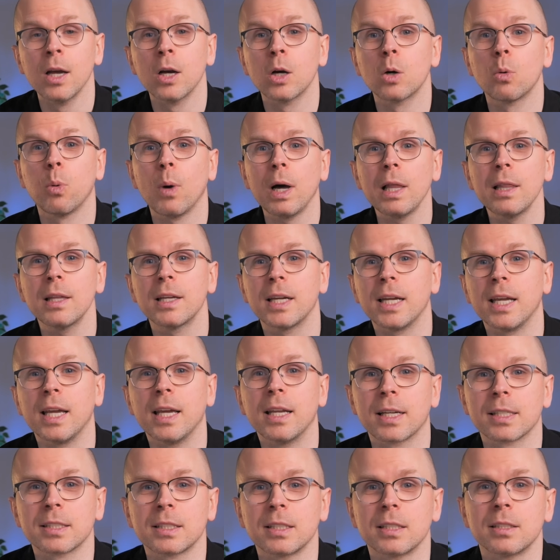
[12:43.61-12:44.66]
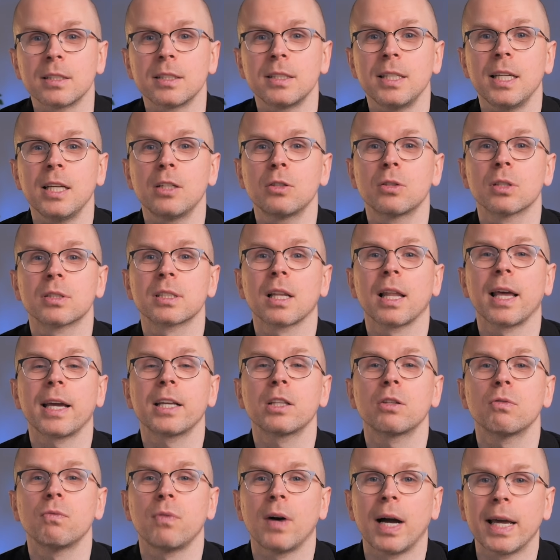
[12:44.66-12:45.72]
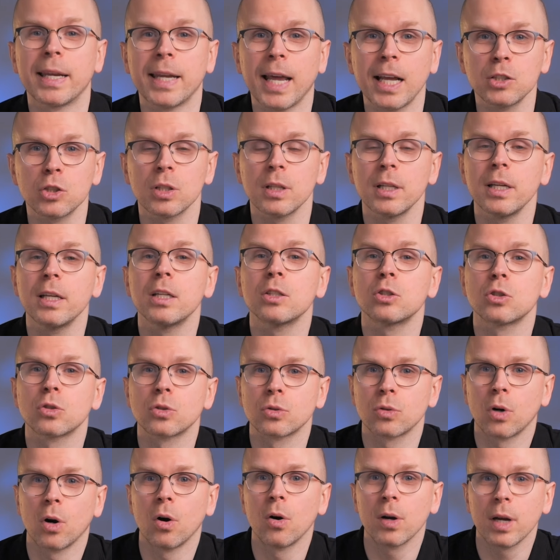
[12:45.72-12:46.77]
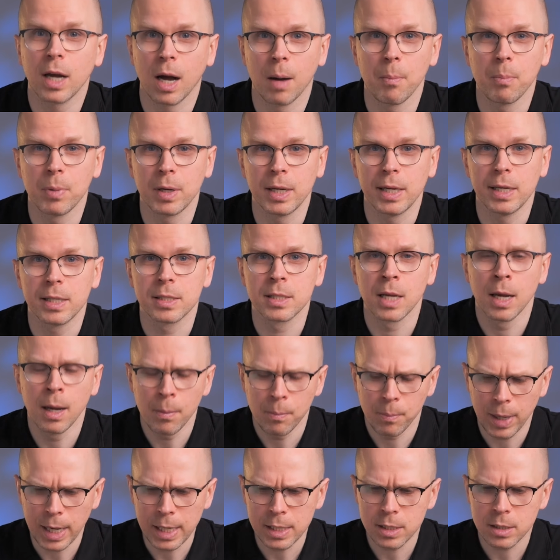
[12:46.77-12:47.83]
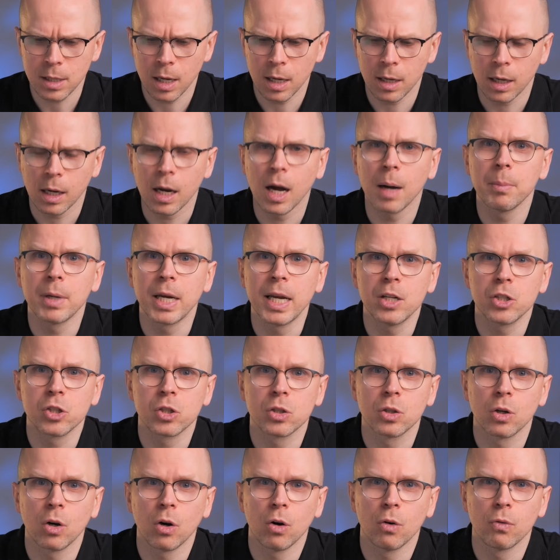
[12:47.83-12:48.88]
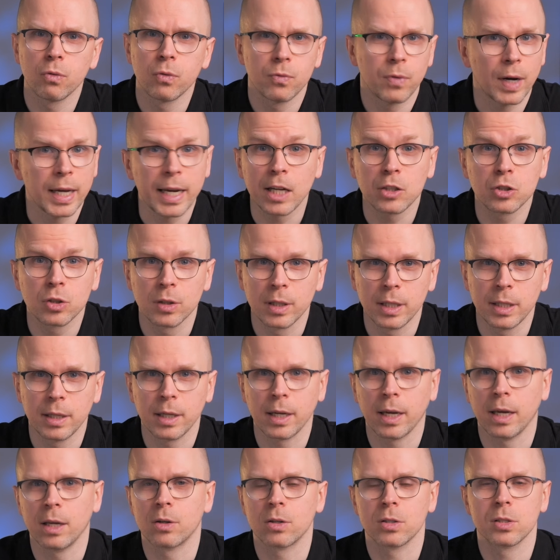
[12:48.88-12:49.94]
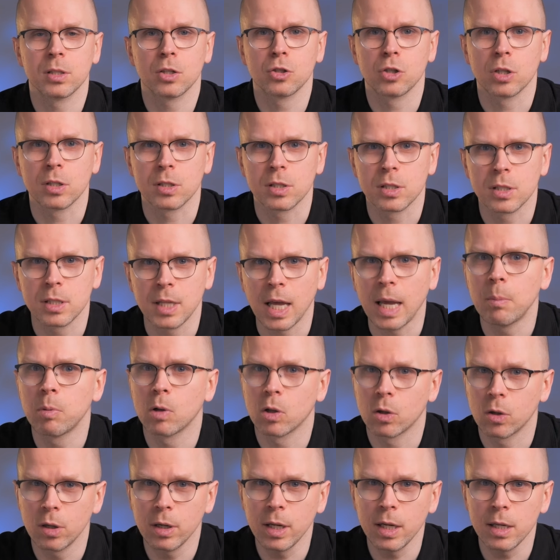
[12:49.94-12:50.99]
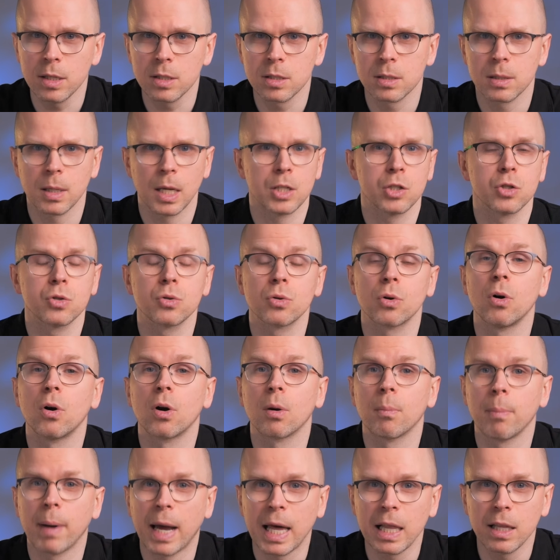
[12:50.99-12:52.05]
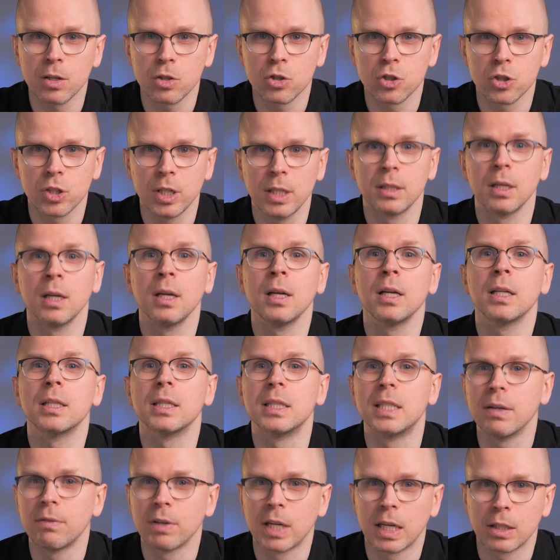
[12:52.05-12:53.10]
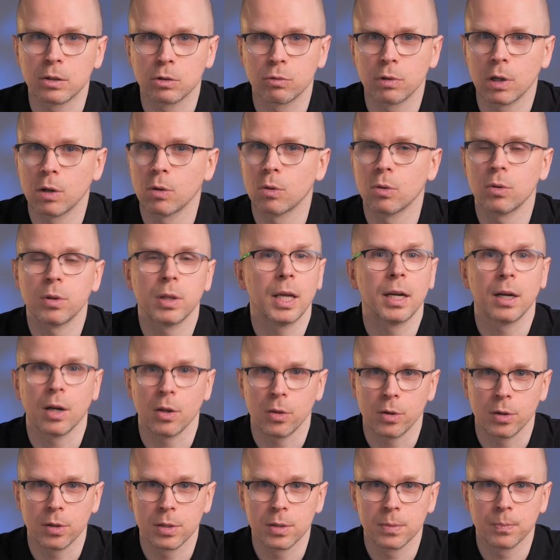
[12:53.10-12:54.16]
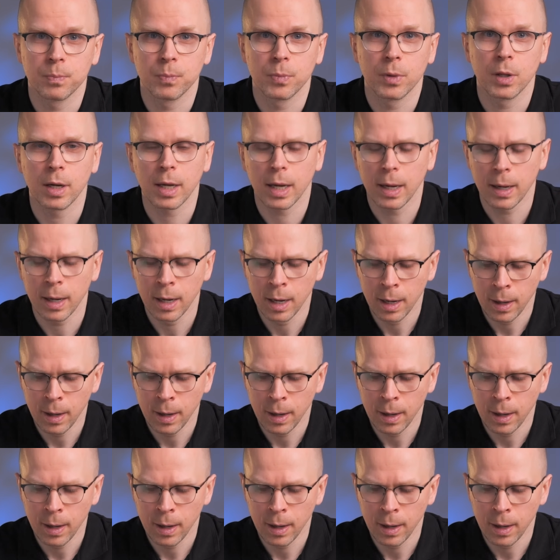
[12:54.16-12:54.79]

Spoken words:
Quality indexes seek to select financially strong companies based on a combination of financial indicators such as stable earnings, a strong balance sheet, dividend growth, and others, okay?